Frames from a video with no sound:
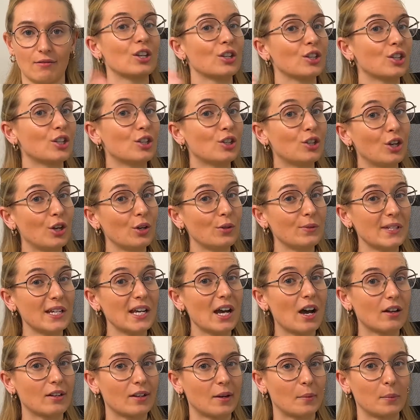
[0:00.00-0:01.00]
Your
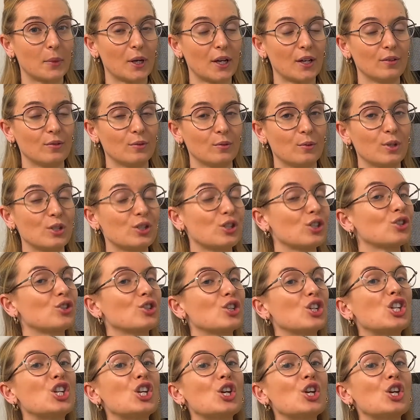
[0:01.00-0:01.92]
UTR number, which is your